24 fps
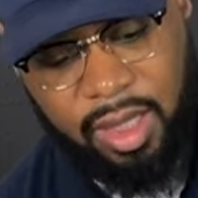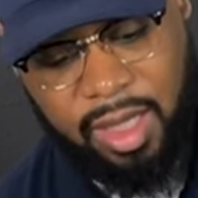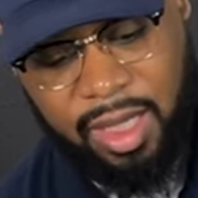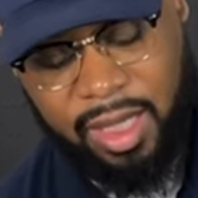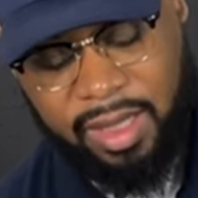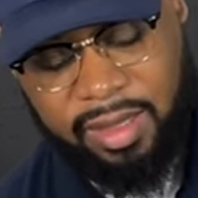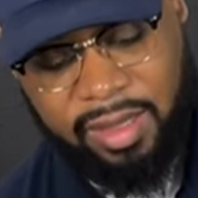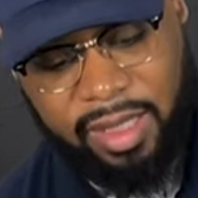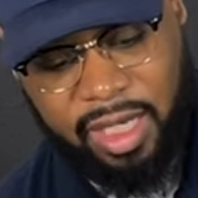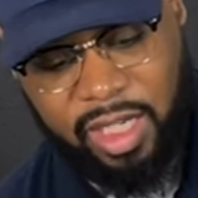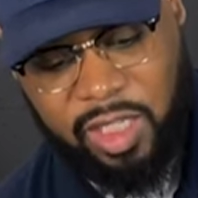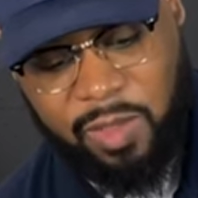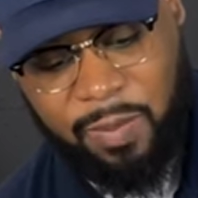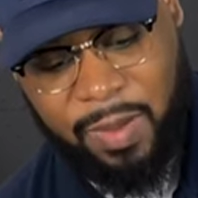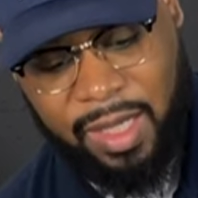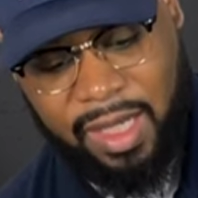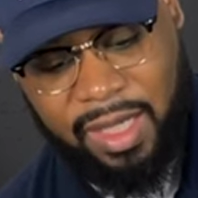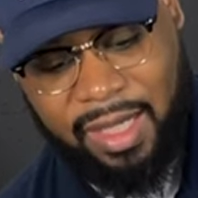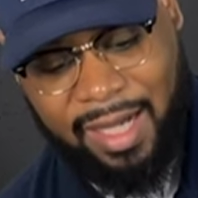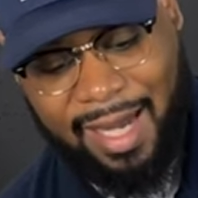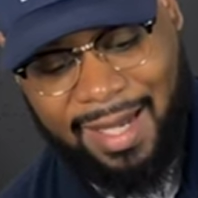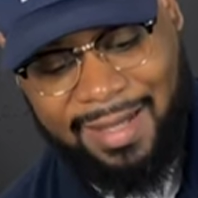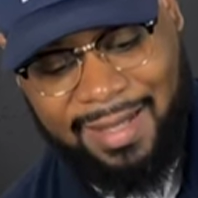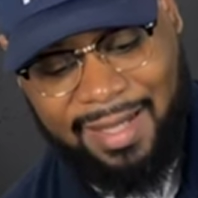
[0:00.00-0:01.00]
Instead of
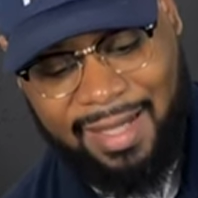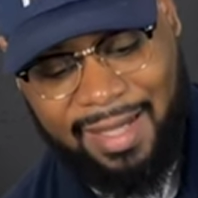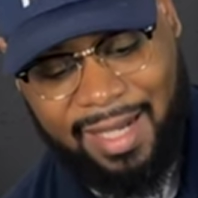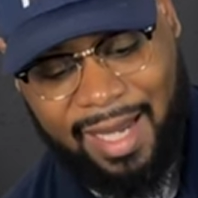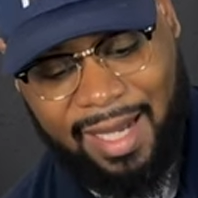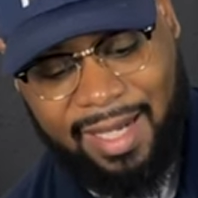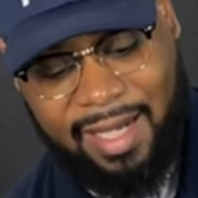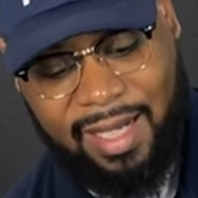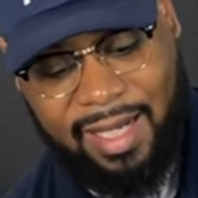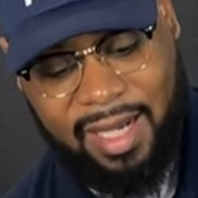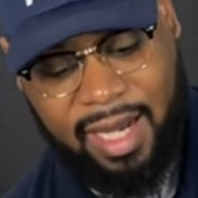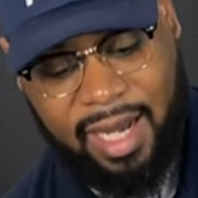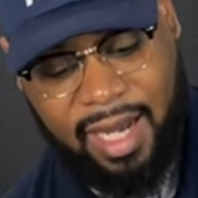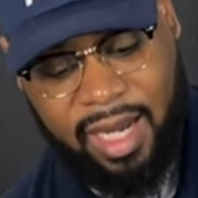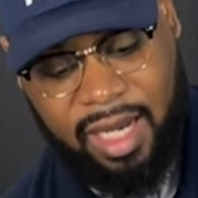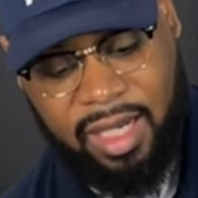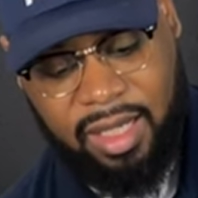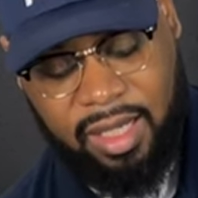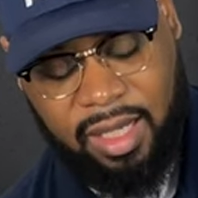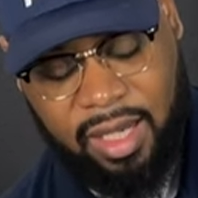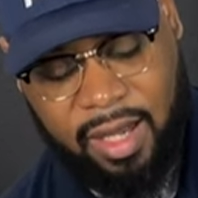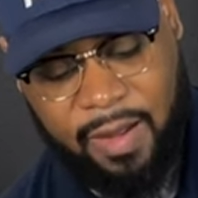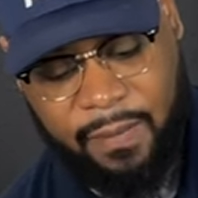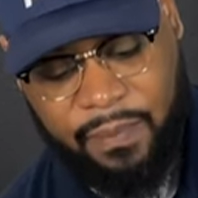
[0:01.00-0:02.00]
spending
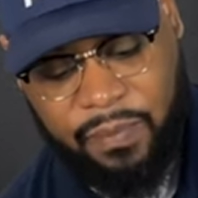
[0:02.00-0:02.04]
19.99